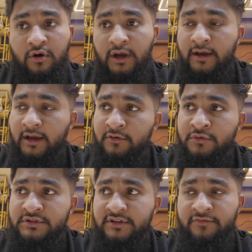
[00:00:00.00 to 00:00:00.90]
I
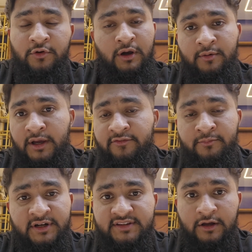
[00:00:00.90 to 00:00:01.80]
don't say few, I've
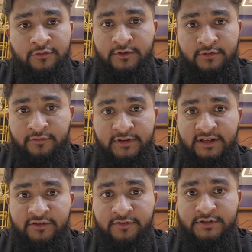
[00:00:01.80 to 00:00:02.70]
met thousands of
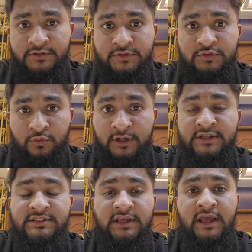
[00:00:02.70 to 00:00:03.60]
English version
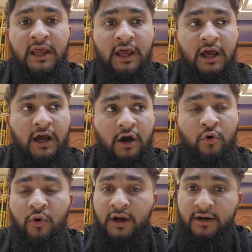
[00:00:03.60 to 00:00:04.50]
students
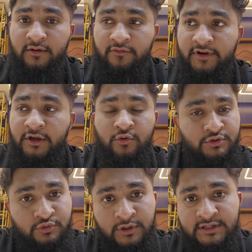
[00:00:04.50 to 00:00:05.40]
who are very good
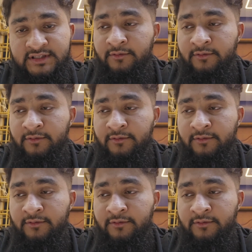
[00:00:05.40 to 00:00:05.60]
students.